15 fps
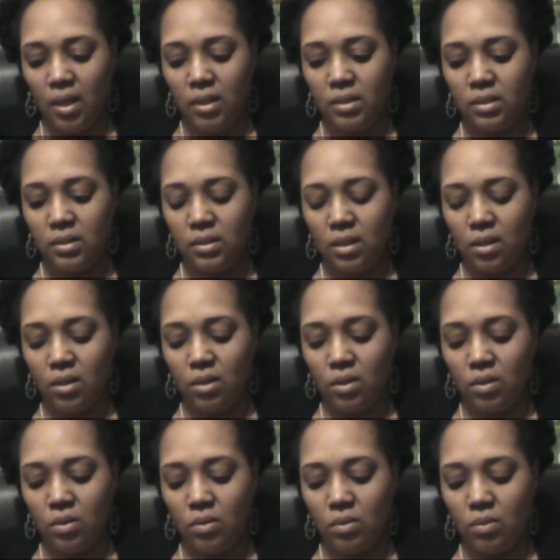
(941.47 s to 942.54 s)

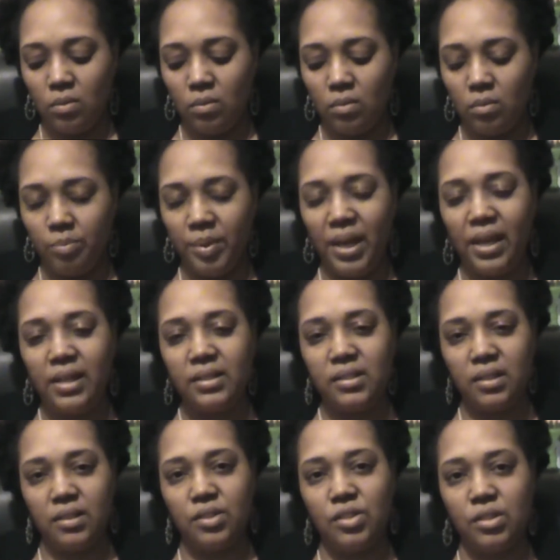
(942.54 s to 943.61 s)
So pay
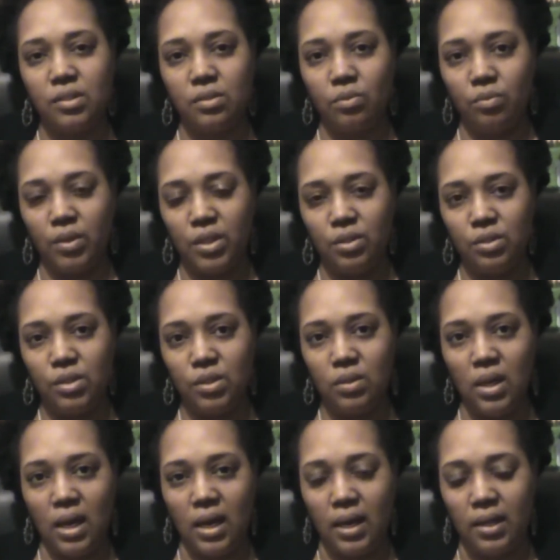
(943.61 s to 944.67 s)
attention when you do
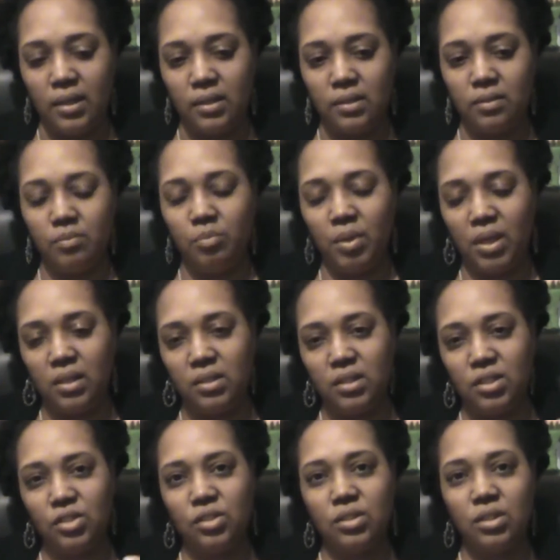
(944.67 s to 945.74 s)
Aya. Pay
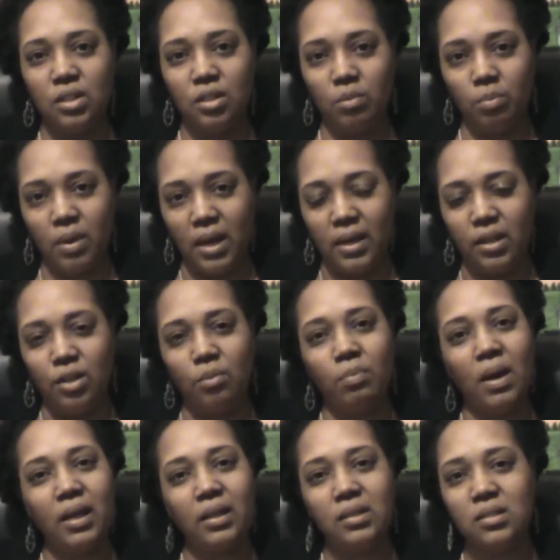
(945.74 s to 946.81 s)
attention to your body. Your
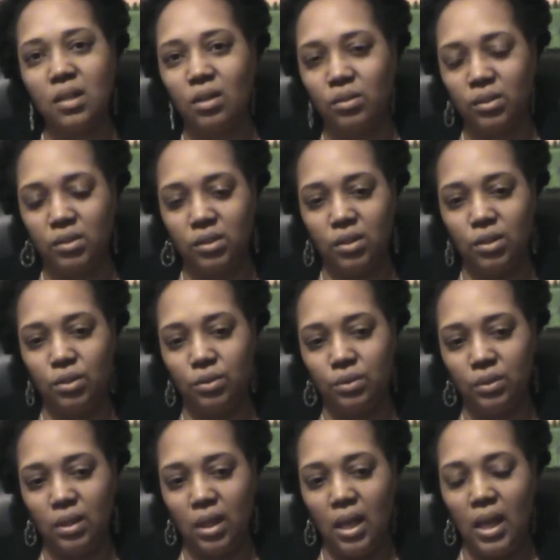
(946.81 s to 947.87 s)
body talks to you.
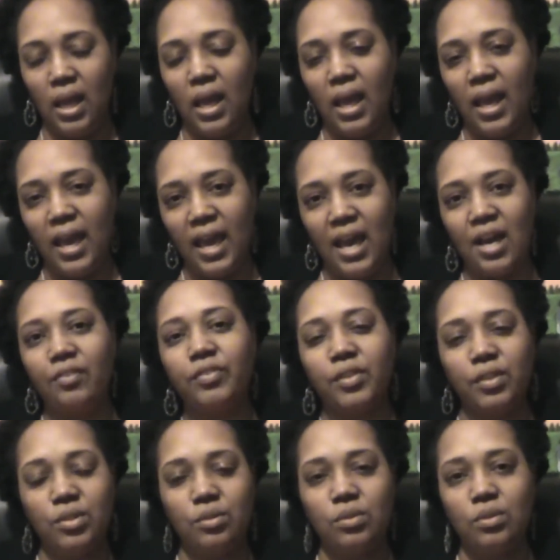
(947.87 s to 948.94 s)
After
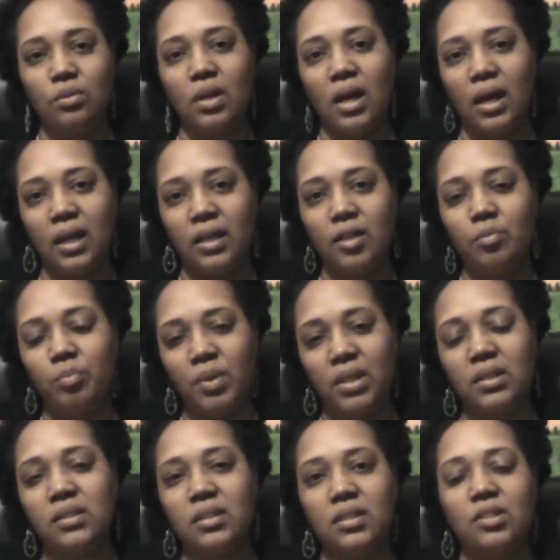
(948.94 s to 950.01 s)
you do Aya, pay
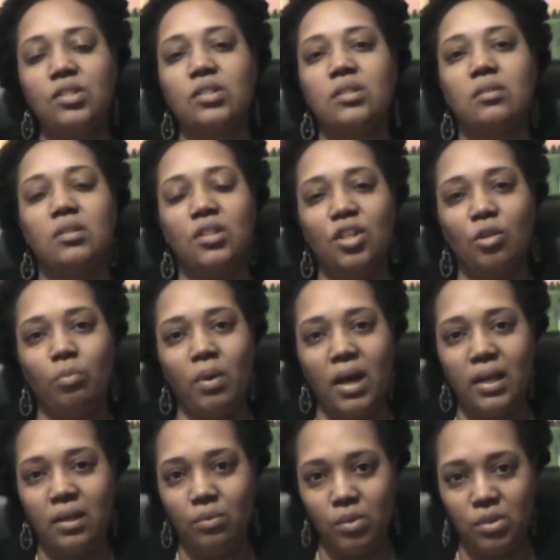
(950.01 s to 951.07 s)
attention. Your
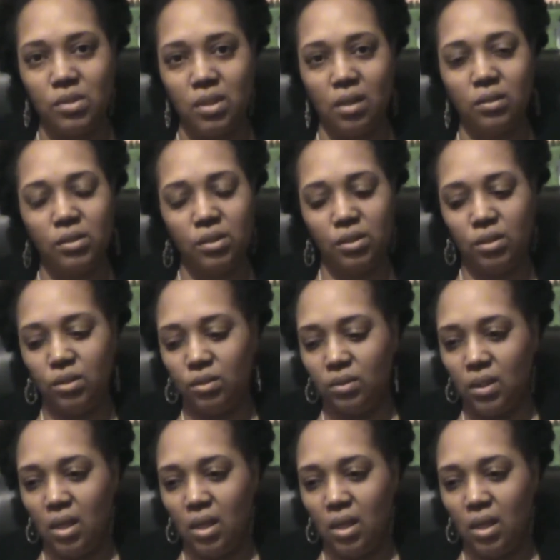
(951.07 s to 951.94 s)
body will talk to you.